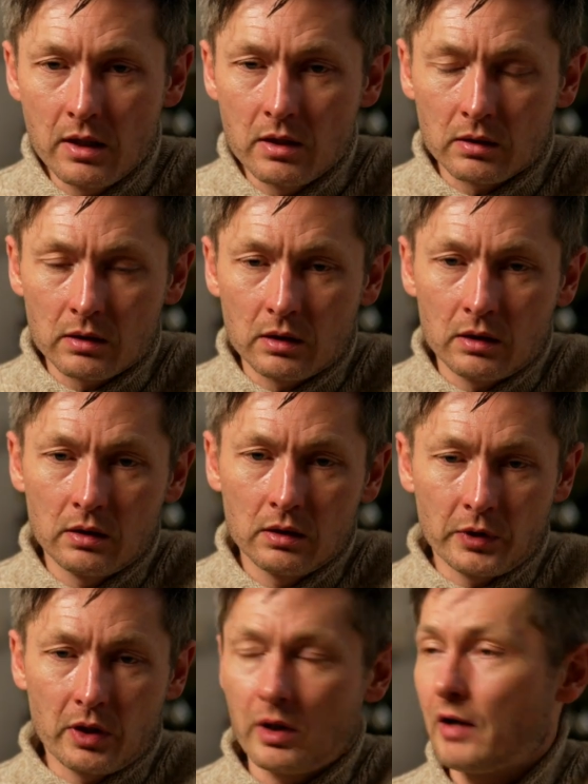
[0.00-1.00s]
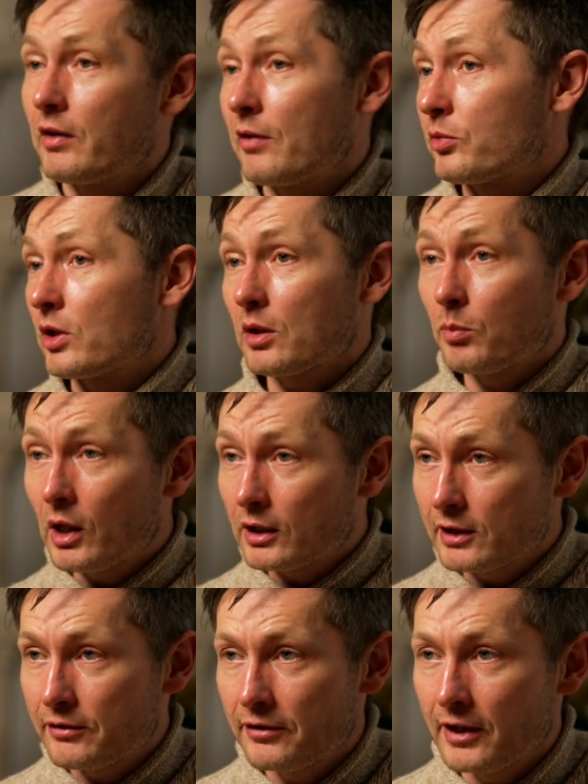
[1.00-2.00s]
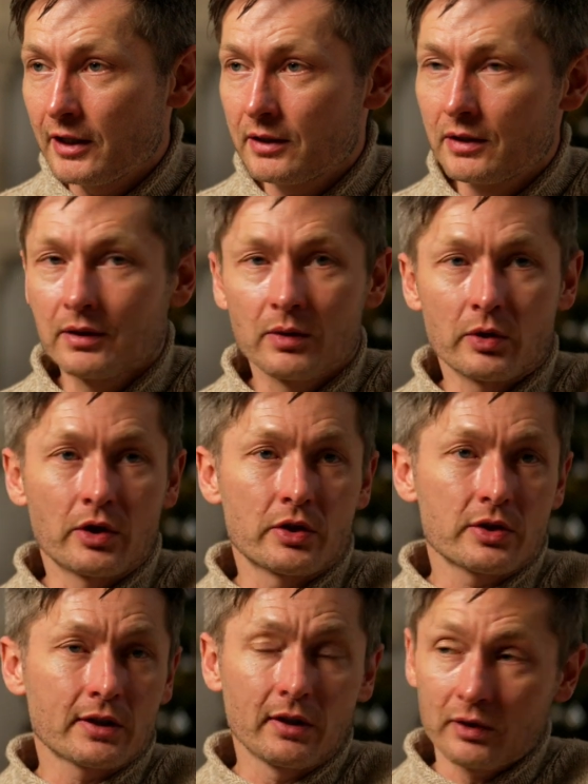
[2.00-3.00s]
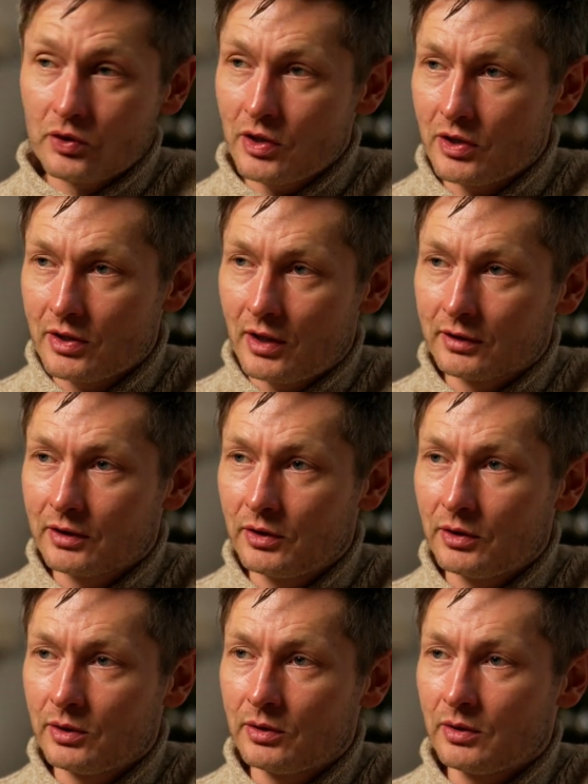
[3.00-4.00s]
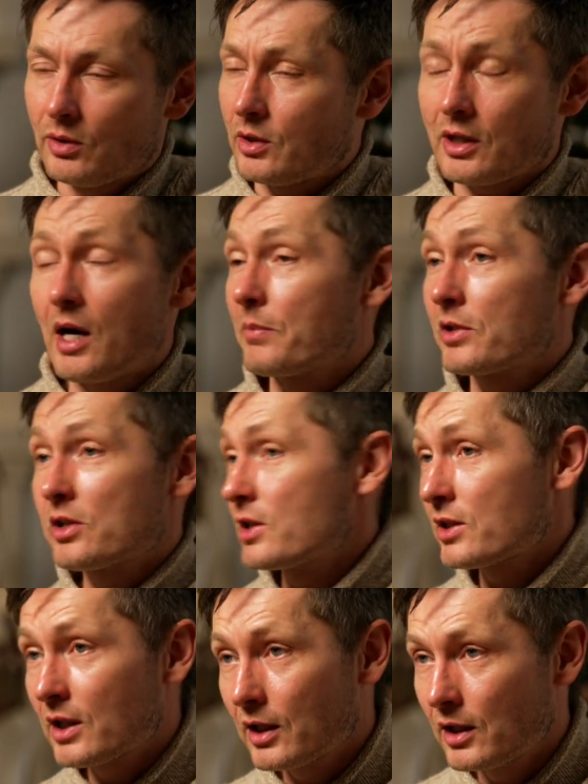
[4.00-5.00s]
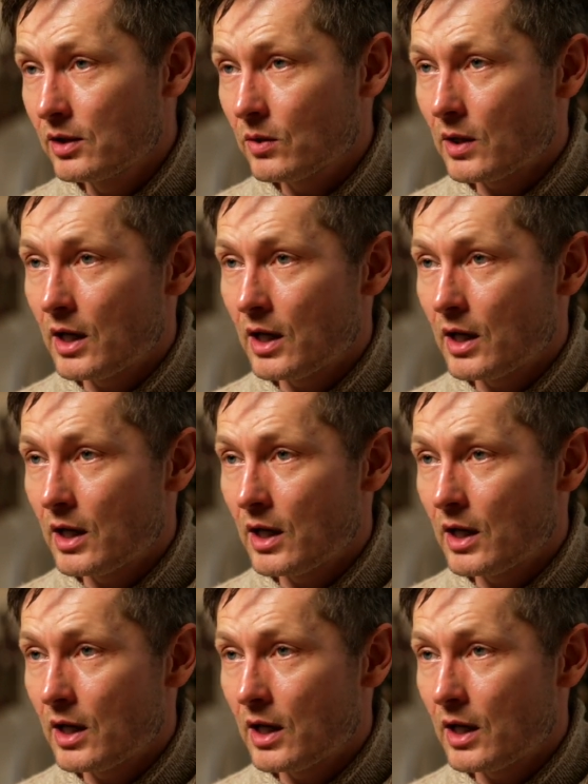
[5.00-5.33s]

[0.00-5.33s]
either you don't have enough product market fit, where technology is not good or competition is kicking your